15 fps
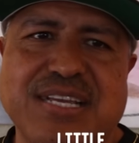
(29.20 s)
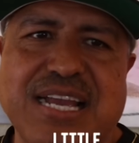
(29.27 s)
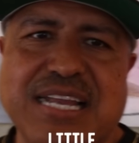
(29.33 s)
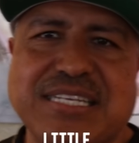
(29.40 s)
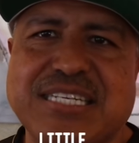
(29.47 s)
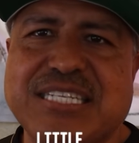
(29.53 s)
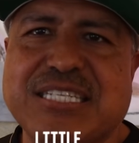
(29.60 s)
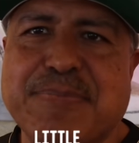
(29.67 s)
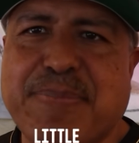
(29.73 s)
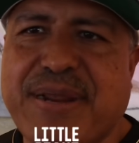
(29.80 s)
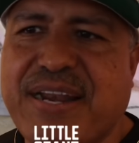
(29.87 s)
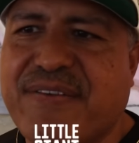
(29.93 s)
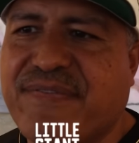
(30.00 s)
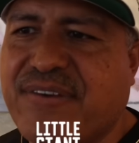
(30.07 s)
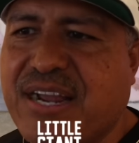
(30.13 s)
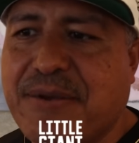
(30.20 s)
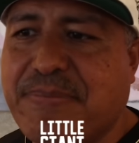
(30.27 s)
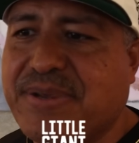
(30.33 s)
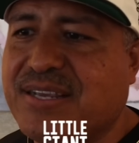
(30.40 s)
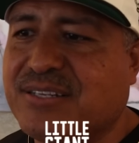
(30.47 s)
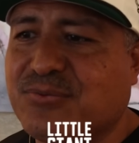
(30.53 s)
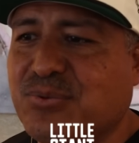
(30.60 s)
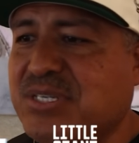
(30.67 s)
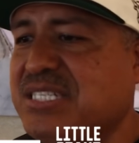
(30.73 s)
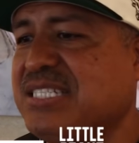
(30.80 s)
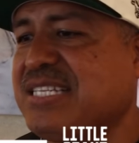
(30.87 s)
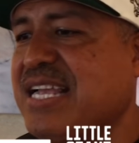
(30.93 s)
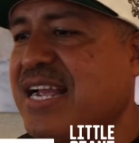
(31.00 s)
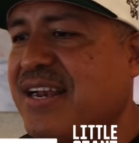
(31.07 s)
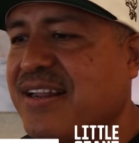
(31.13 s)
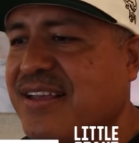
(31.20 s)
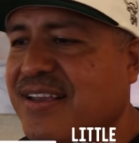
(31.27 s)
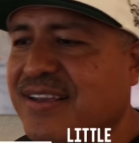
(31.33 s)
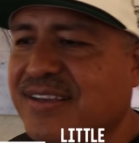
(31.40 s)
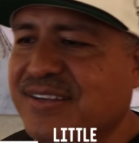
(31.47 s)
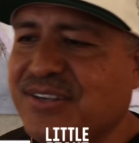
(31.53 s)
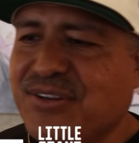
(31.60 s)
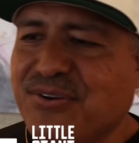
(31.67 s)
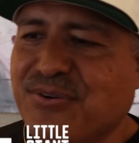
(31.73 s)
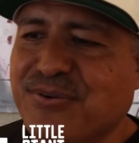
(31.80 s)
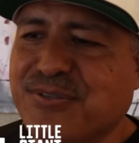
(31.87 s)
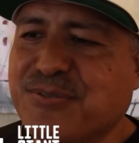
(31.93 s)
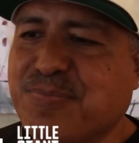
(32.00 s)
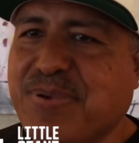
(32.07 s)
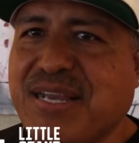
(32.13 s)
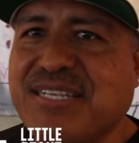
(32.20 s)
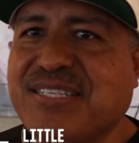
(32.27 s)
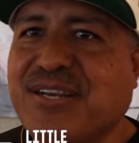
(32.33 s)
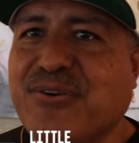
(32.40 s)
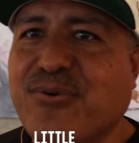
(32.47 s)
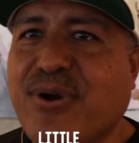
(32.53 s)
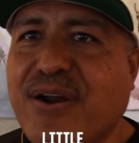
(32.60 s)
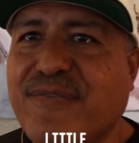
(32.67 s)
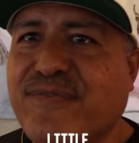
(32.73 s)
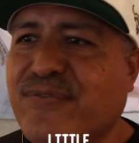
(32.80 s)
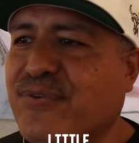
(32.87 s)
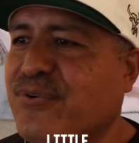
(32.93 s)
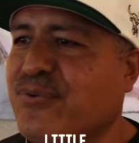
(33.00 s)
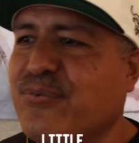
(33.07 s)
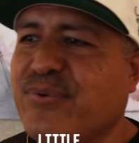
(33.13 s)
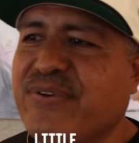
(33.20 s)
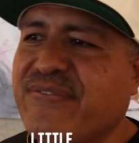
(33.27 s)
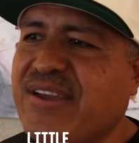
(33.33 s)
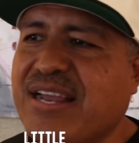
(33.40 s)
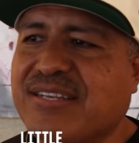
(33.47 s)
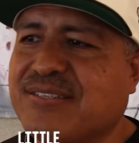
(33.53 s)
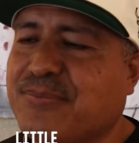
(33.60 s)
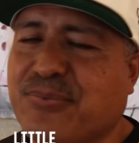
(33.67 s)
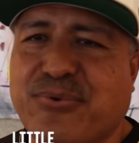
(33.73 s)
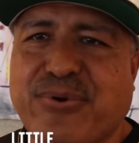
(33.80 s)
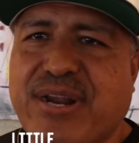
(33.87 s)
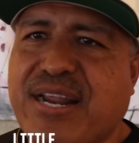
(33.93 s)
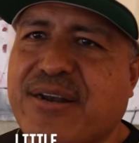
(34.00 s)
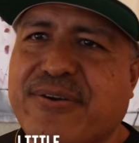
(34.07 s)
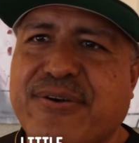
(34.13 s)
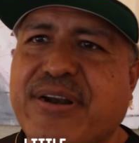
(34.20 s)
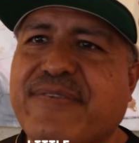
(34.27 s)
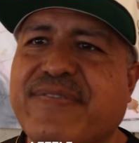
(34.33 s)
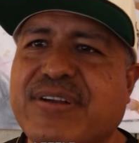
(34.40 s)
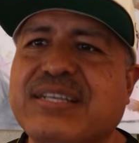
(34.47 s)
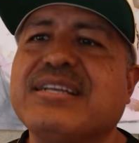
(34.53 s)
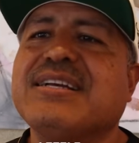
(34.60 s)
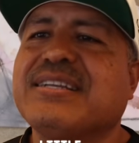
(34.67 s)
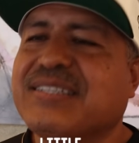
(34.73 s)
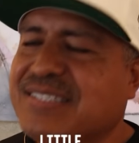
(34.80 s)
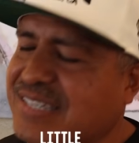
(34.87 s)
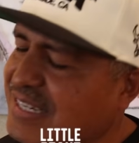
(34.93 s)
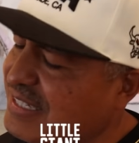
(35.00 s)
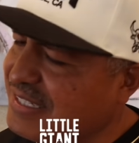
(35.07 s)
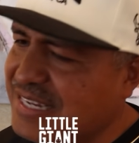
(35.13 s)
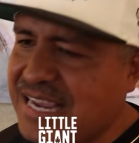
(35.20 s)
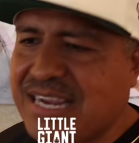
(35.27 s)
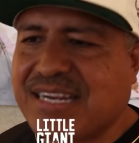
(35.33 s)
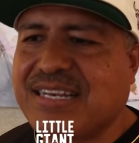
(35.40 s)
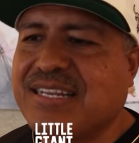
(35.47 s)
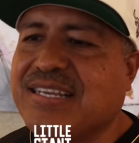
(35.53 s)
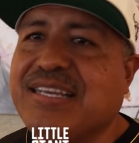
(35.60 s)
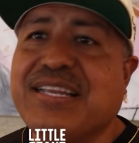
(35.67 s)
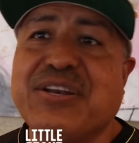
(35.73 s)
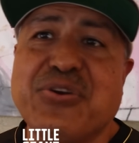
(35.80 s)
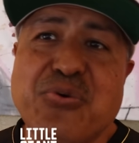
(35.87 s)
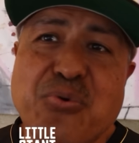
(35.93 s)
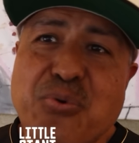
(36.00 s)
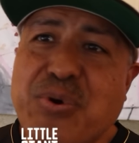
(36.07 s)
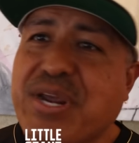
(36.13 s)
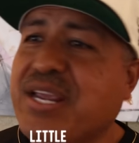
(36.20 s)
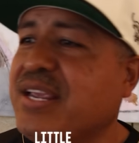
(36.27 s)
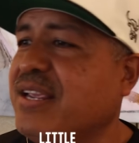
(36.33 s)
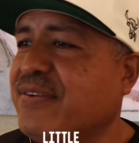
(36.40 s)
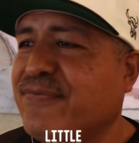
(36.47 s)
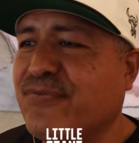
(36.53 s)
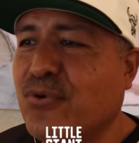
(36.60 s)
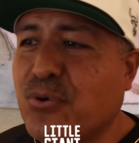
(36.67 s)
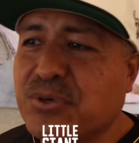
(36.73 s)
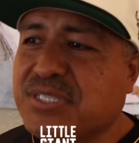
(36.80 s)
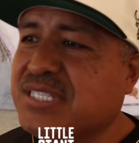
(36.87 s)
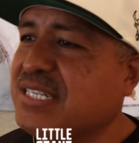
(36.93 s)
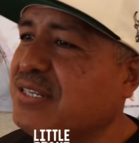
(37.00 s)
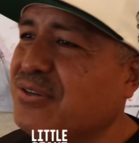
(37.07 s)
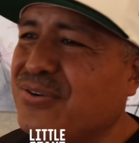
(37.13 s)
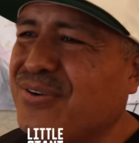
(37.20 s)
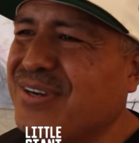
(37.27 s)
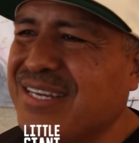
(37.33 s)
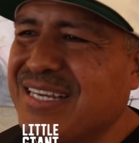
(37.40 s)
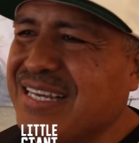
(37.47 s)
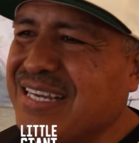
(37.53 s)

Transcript: anticipated fight, because we just had, you know, Spence and Crawford. We've had some great fights. Exactly, Inouye, Fulton. You know,